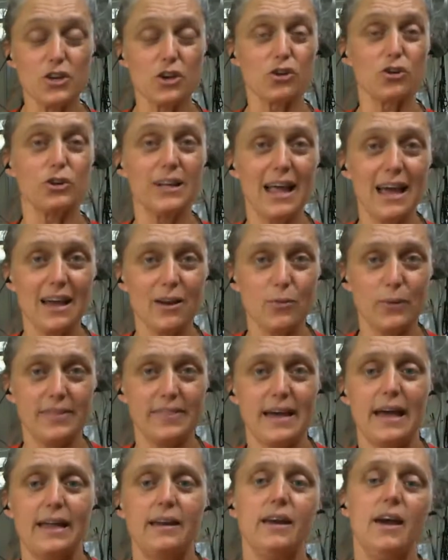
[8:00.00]
So good luck with
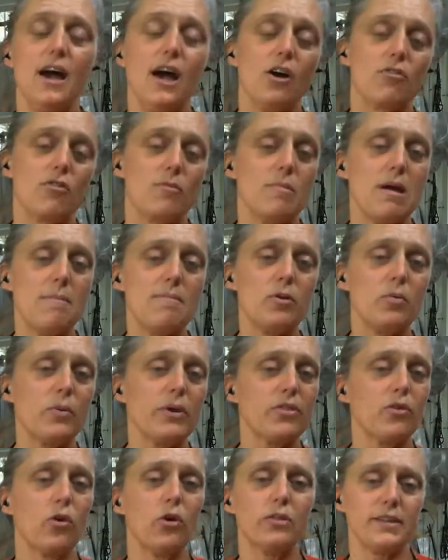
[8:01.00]
that. Remember,
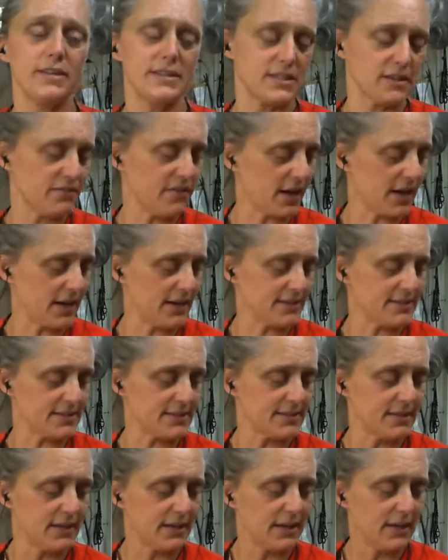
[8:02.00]
with all this
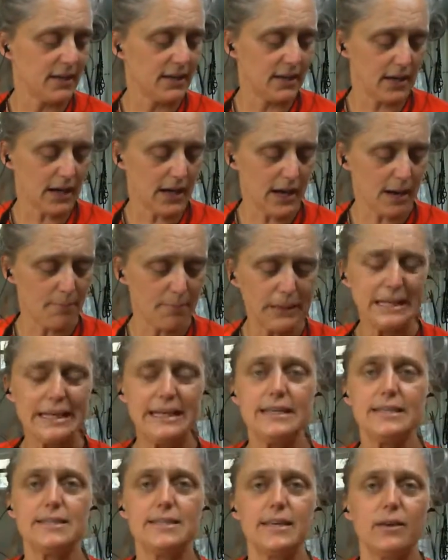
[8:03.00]
advice,
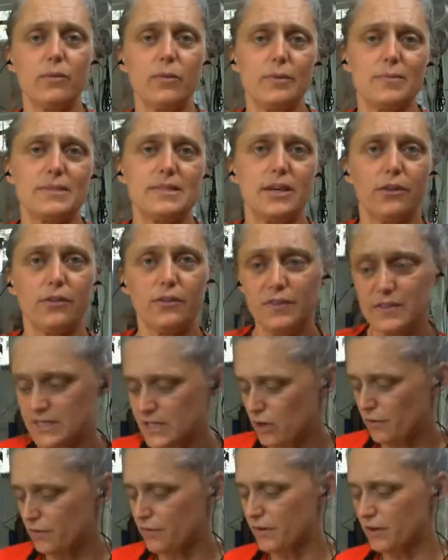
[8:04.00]
please see a women's health
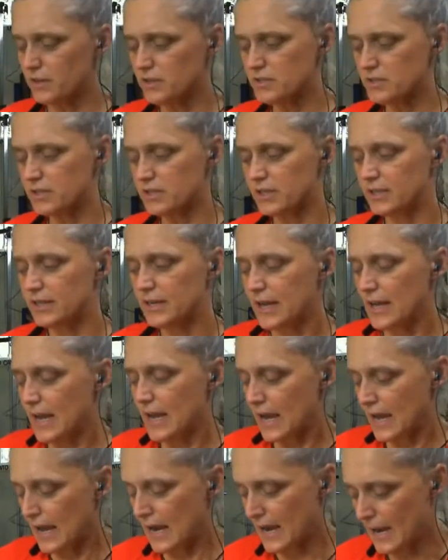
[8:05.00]
physio first.
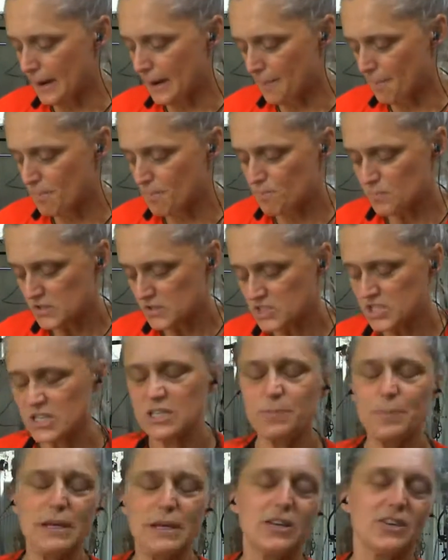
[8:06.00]

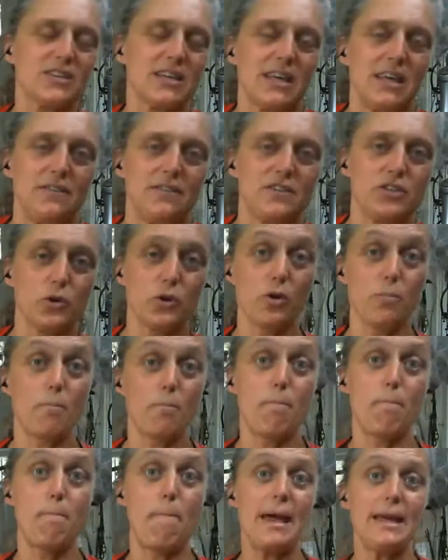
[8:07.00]
Just because it gives you
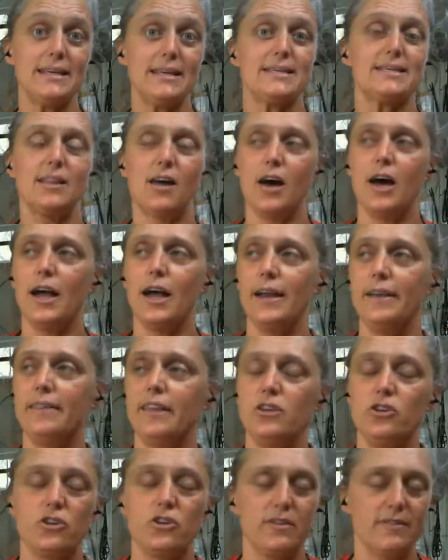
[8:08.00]
a baseline
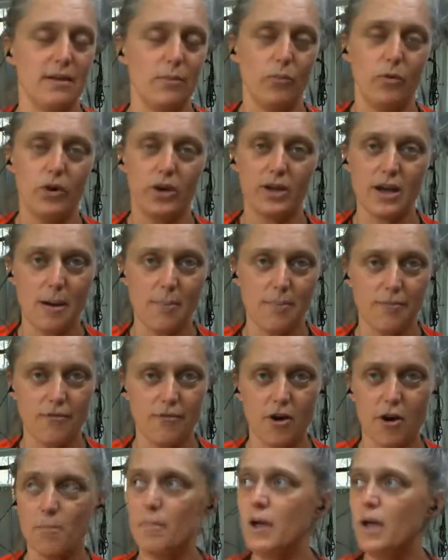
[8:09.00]
that you can then work up
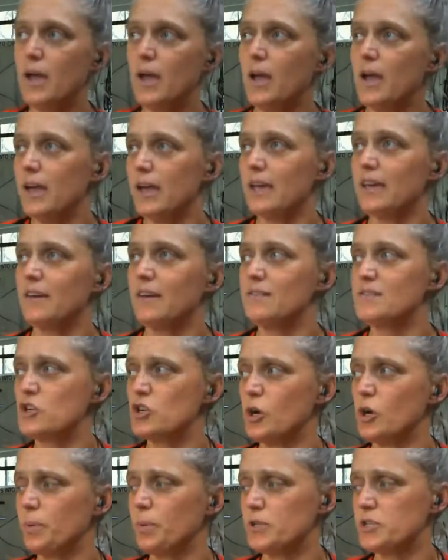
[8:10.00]
from. It gives
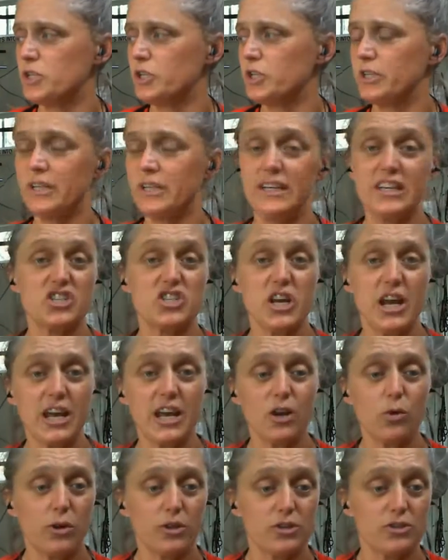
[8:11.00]
you an opportunity to
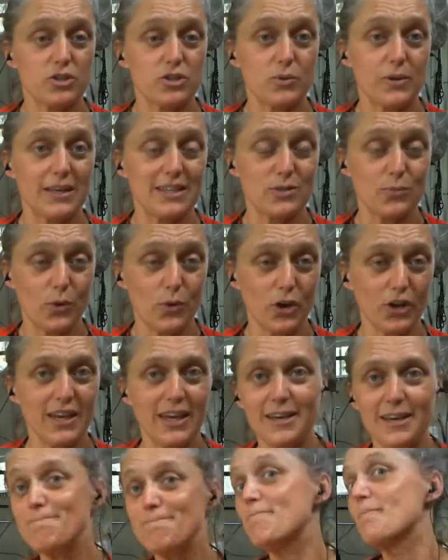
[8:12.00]
check what you're doing is
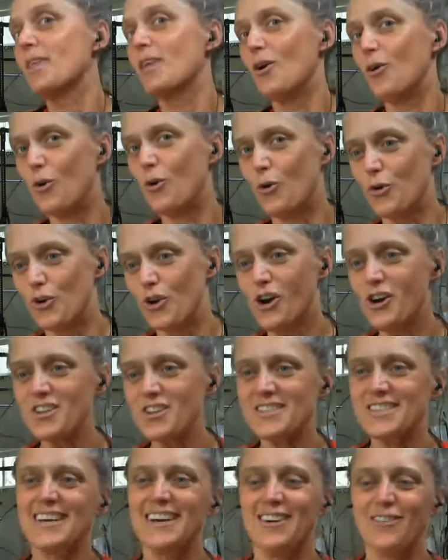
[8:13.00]
working or
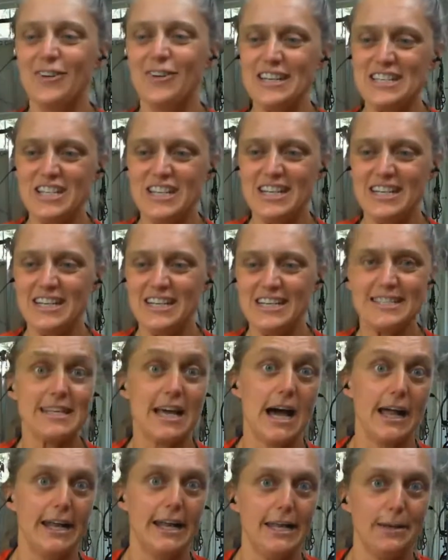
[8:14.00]
not, which is
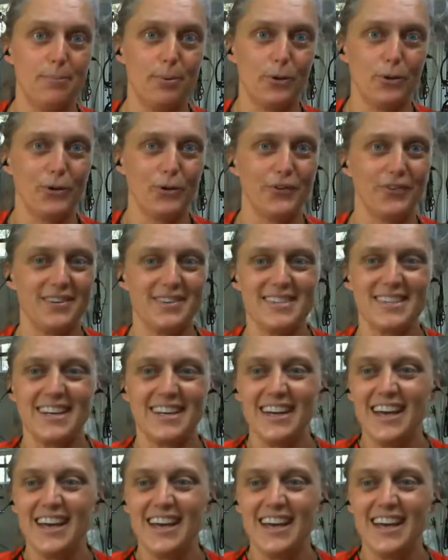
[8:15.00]
kind of important.